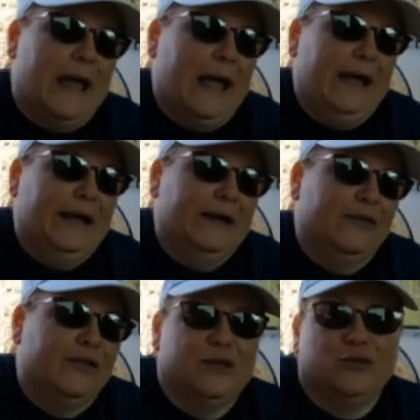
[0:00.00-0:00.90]
And
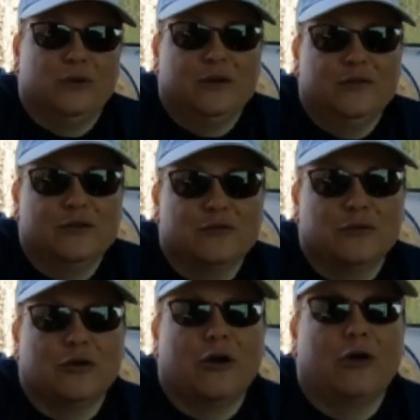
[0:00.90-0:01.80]
these two
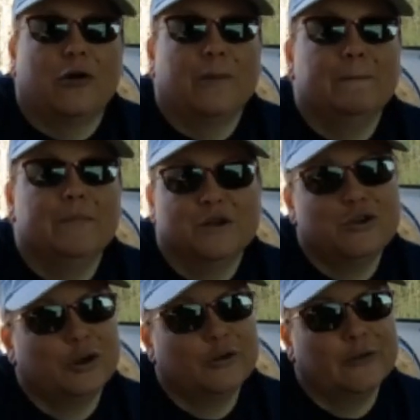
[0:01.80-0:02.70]
individuals are much
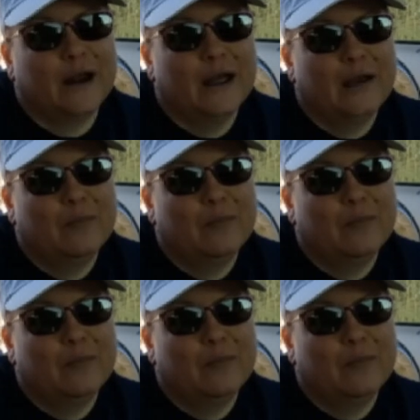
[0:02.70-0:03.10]
younger than I am,